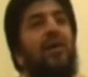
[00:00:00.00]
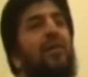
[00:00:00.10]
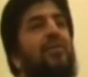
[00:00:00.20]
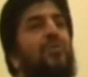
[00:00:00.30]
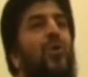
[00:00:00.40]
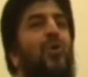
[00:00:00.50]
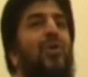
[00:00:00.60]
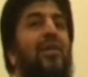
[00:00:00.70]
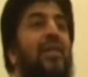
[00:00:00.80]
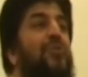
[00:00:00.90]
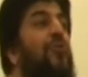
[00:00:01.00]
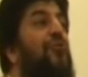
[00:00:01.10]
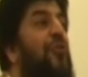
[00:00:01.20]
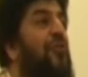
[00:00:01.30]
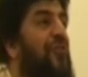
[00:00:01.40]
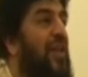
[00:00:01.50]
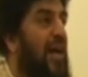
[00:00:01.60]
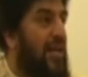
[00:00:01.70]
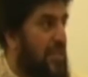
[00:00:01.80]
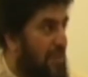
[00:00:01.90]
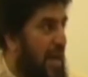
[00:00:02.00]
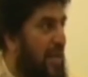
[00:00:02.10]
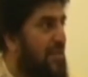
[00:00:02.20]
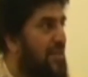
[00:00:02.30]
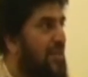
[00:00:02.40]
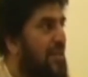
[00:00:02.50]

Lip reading: So to fulfill her demand,